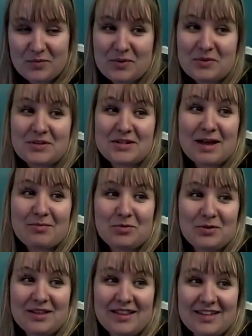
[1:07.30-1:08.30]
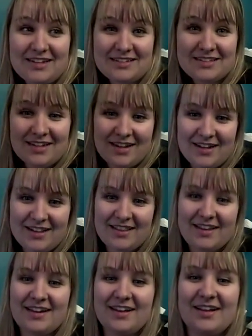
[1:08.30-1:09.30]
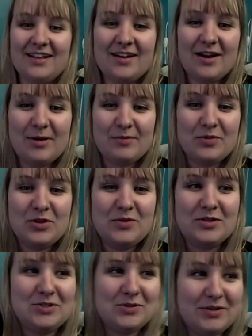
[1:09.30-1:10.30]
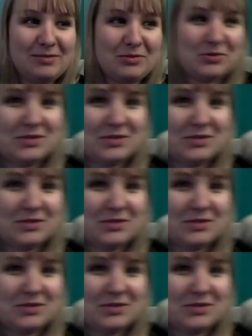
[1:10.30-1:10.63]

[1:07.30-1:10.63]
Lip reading: What were the top three things that you enjoyed